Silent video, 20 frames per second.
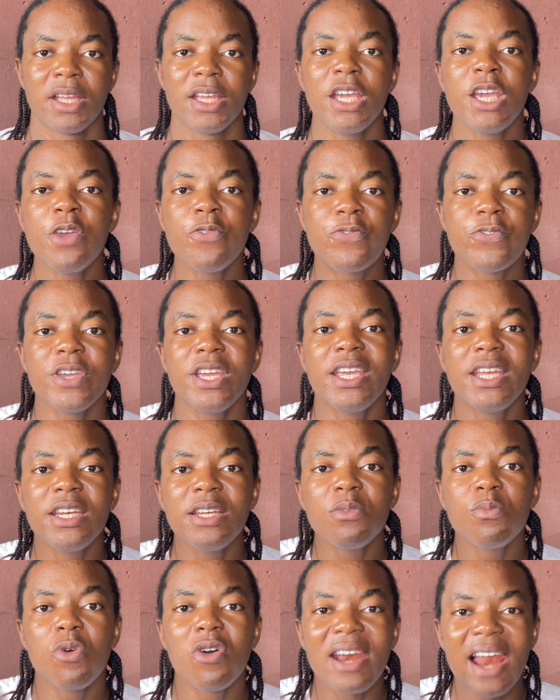If in
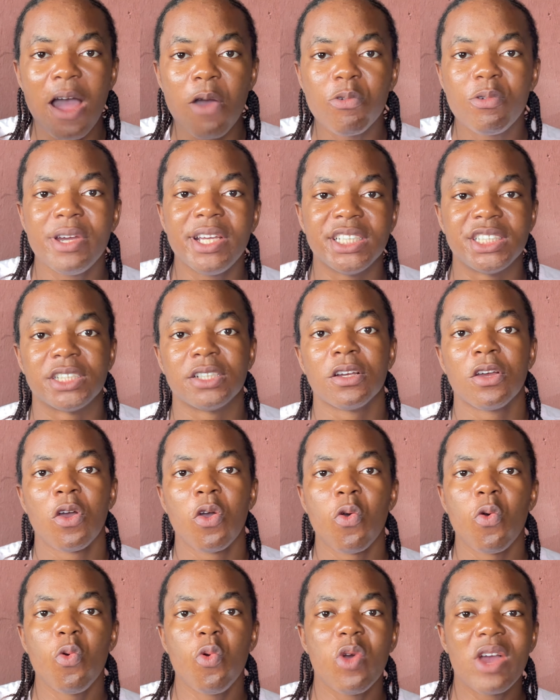Igbo language
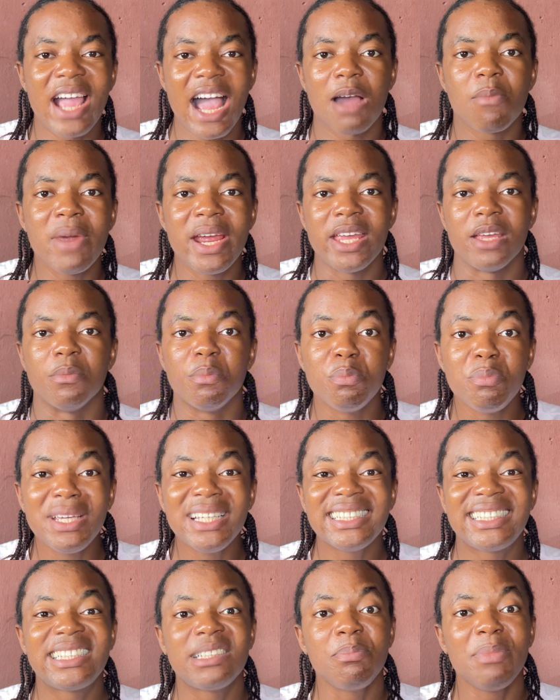Ogagbe
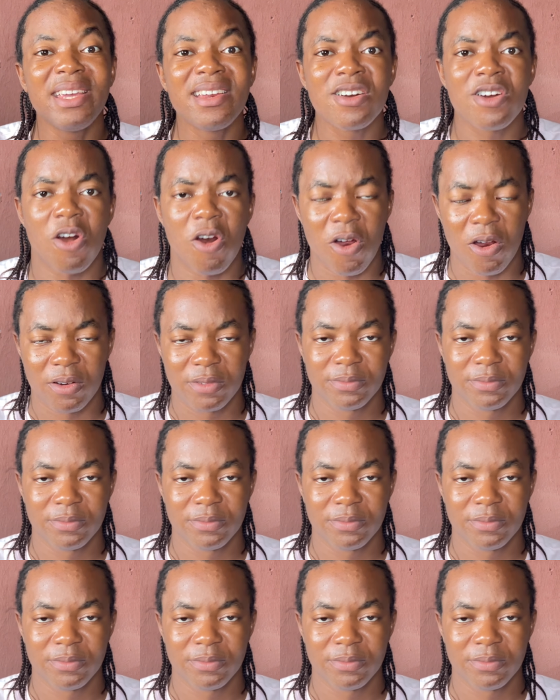means mirror,